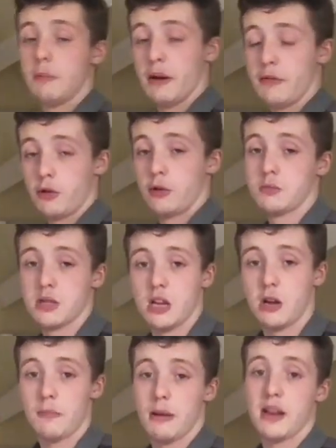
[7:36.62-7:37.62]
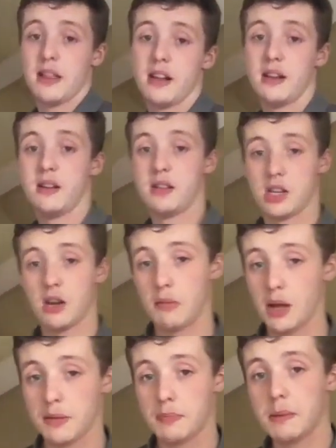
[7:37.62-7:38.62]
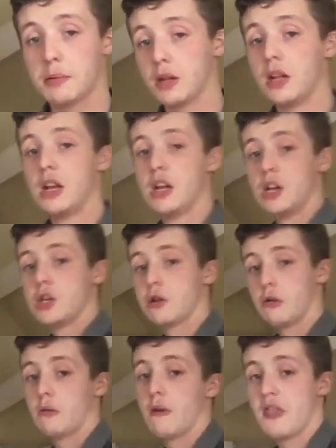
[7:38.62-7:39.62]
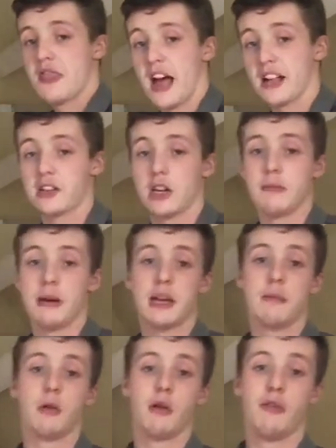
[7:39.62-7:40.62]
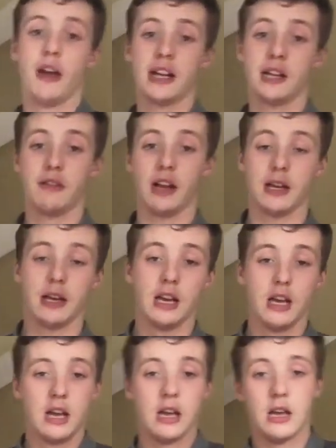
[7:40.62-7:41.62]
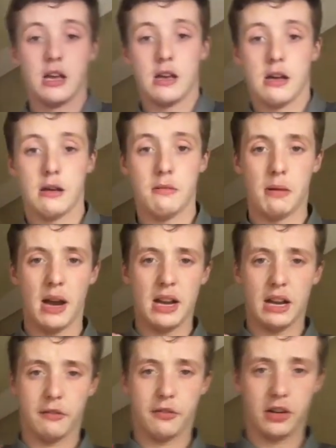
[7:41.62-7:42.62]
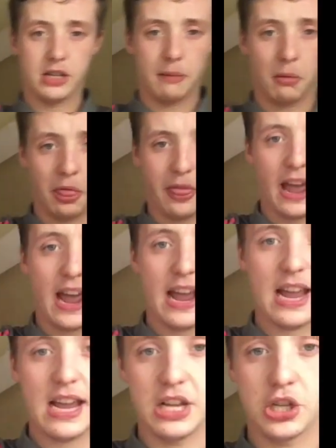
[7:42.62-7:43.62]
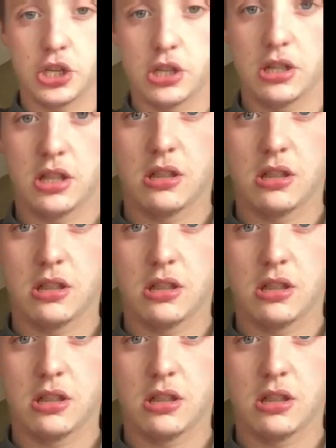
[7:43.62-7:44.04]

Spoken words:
my form's a lot better than some other people, so that's going to make it more effective. For example, that is